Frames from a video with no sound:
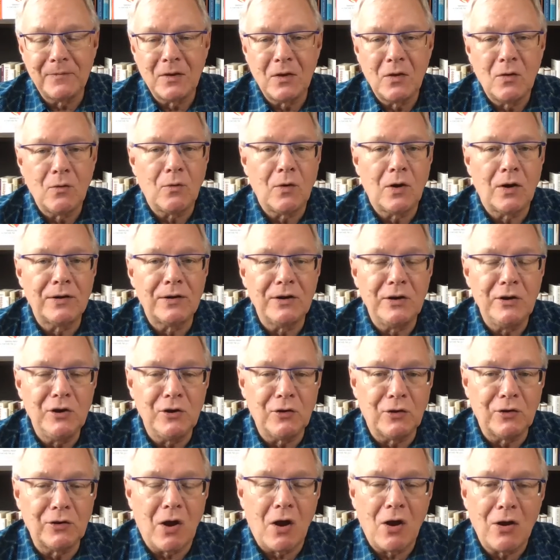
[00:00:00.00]
where
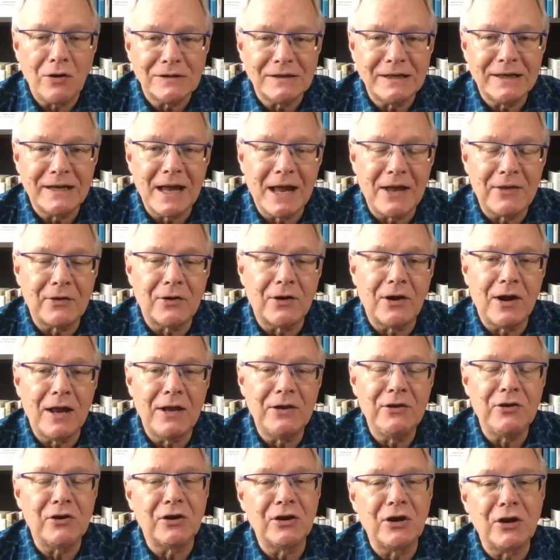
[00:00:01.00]
you're all together and
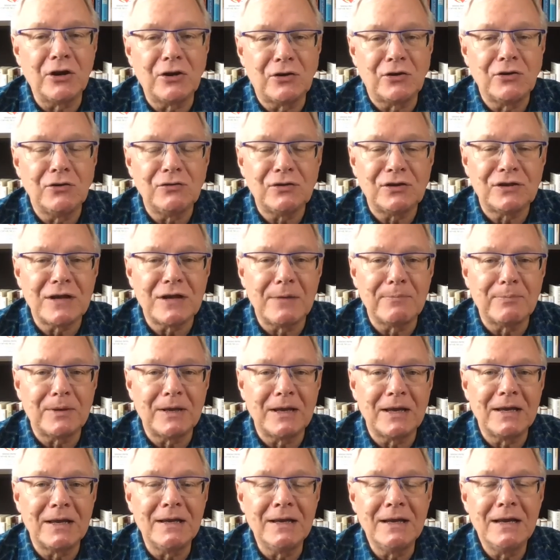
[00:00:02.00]
you're going to do
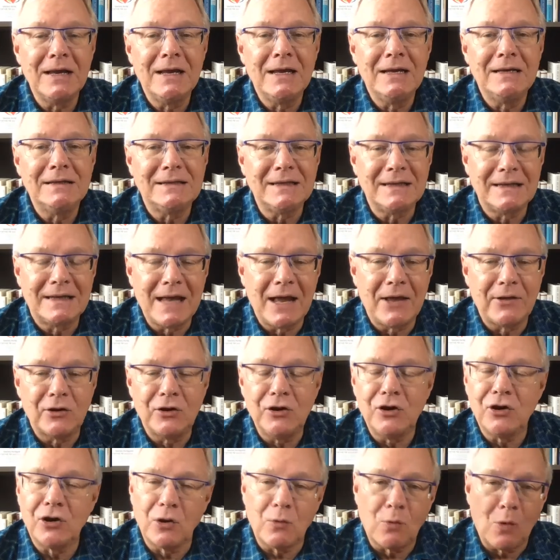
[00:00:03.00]
something together. You're
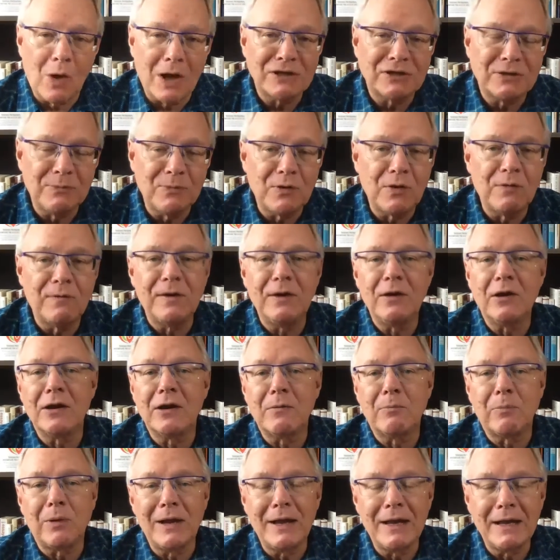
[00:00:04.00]
going to watch a movie, you're going
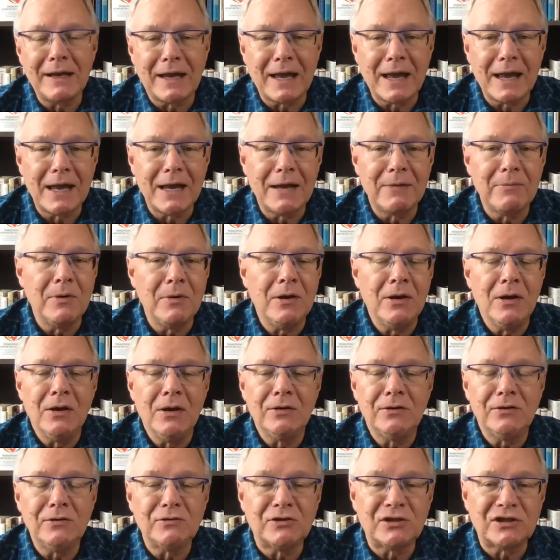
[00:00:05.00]
to play a game,
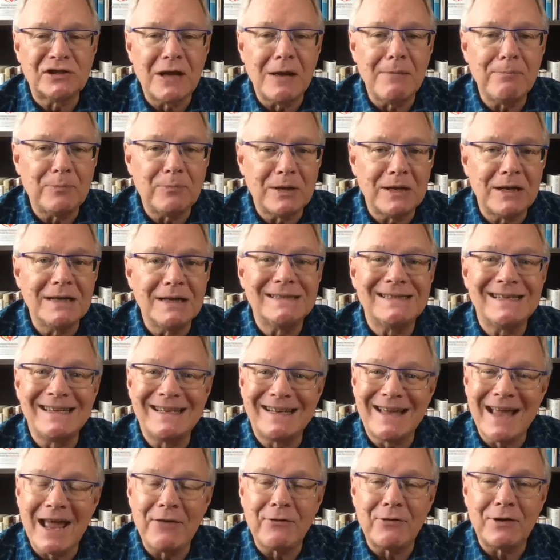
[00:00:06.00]
do something
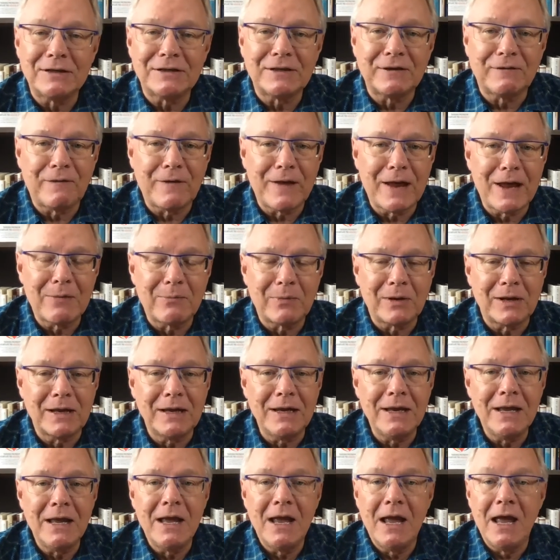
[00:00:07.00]
together as a family,
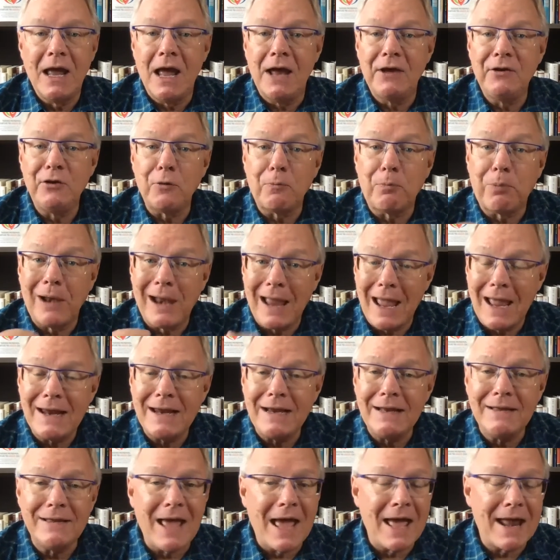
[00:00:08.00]
and you're planning
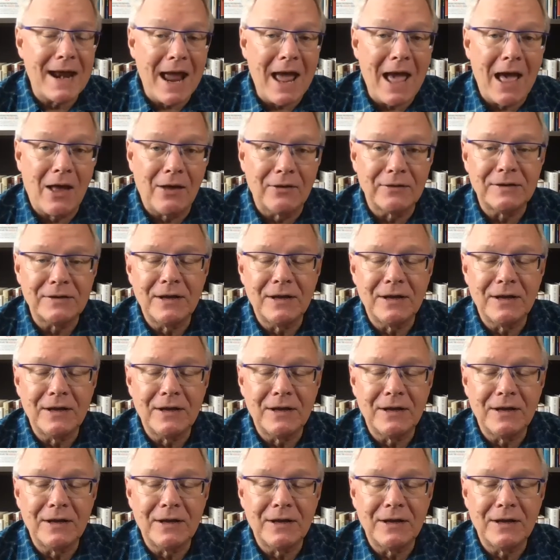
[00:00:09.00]
that out.